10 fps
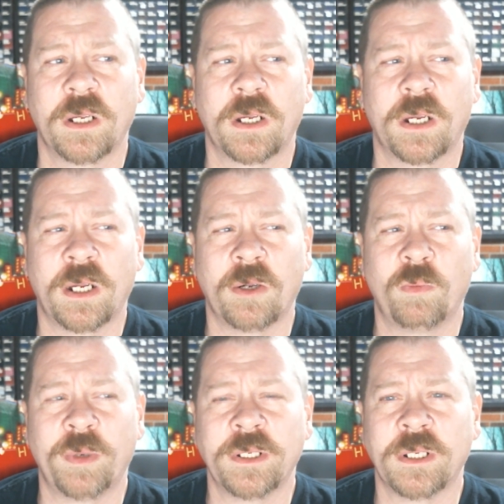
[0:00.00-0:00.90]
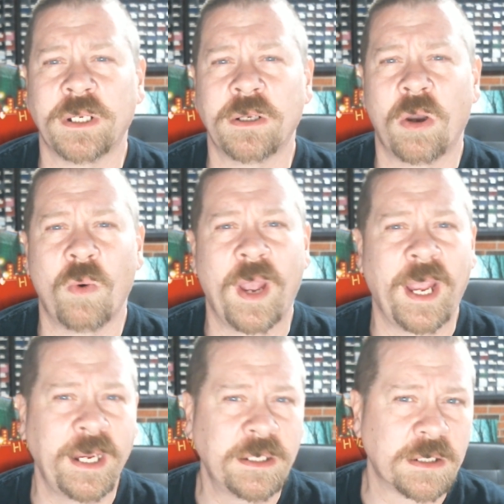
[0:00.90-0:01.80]
I opened in
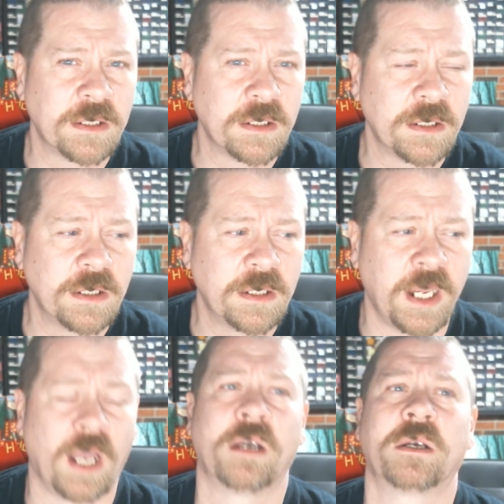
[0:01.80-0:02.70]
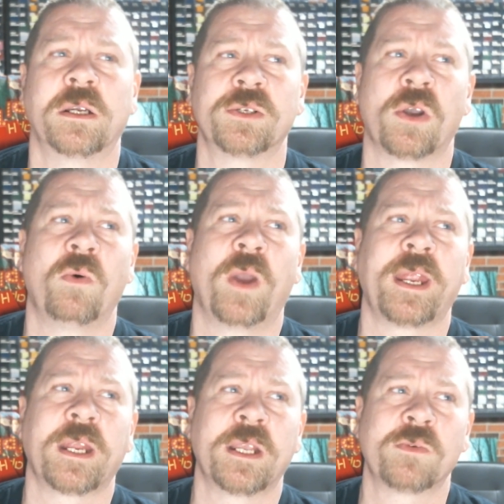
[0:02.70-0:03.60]
'08. Yeah, because '08
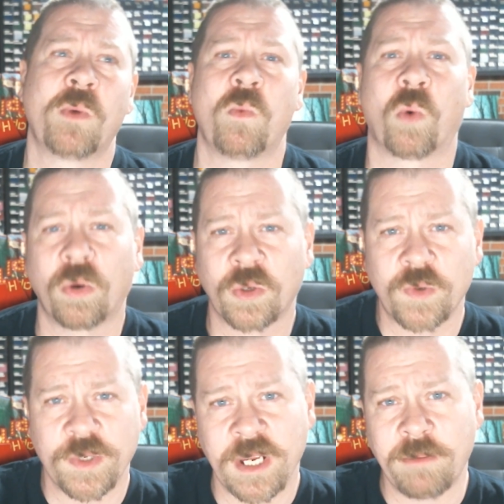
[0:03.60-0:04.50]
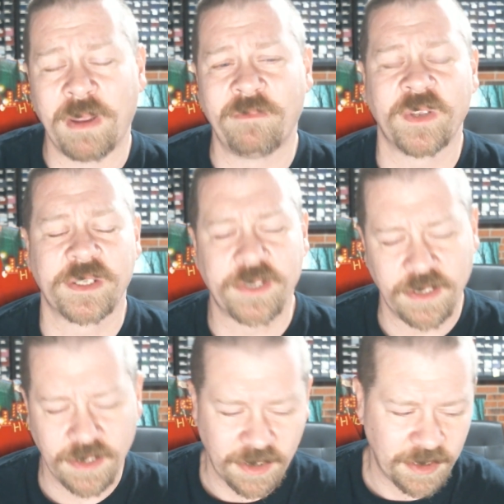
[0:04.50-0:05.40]
is when Worlds was in Memphis.
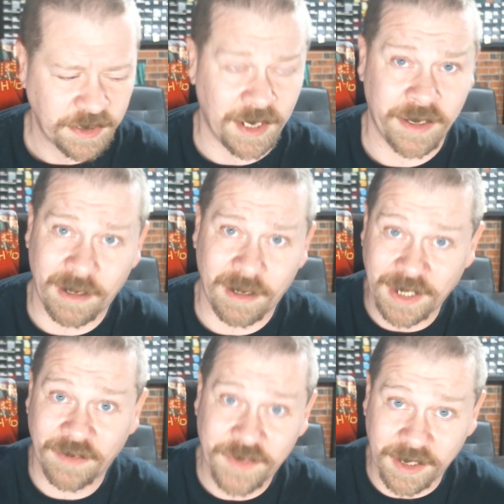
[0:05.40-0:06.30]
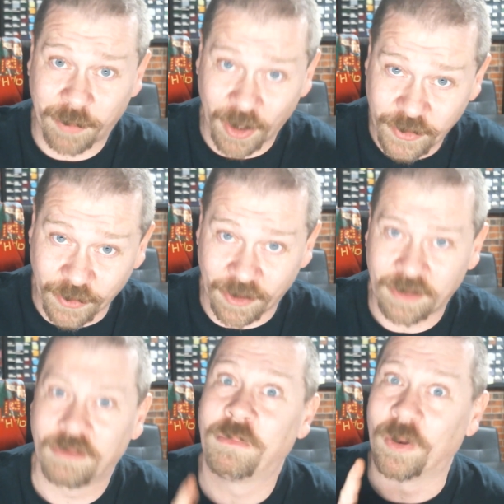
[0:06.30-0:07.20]
Yeah, not big enough to get a pro tour,
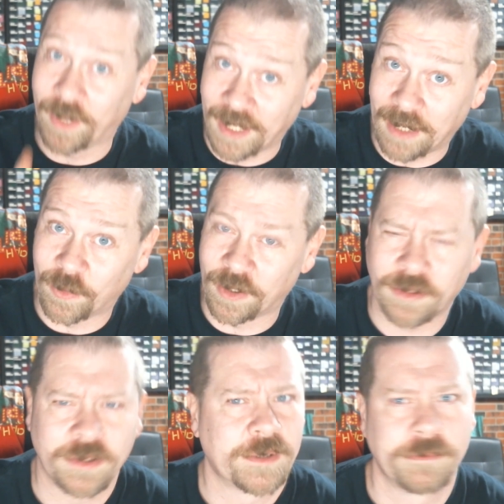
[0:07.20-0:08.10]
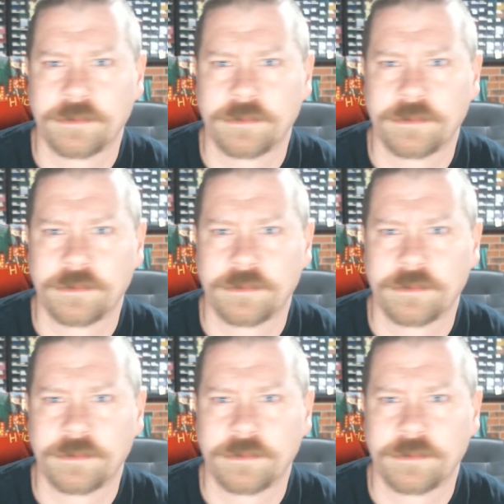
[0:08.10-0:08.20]
but we got Worlds.